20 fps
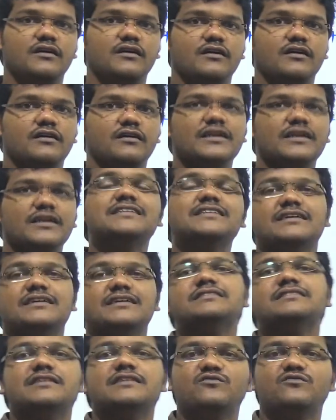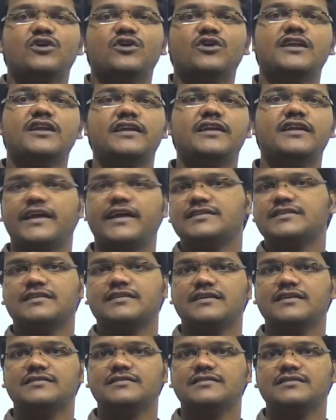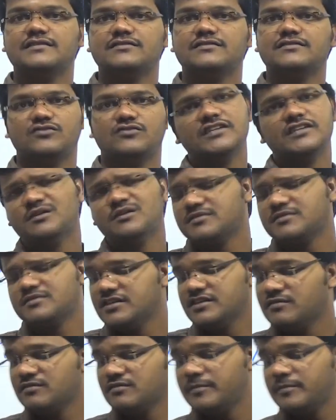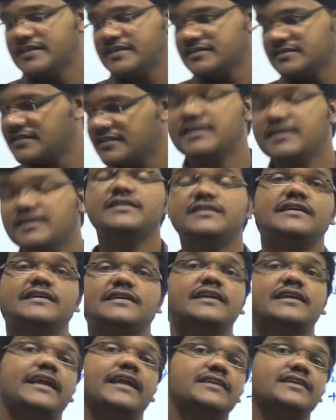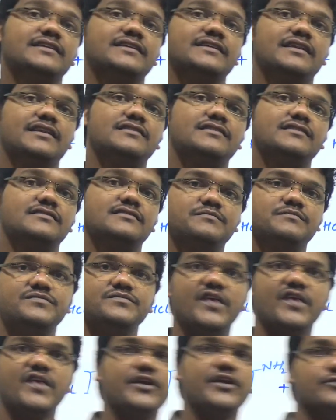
discussed in what? Next class. So rest of things will be discussed in next class. Thank you.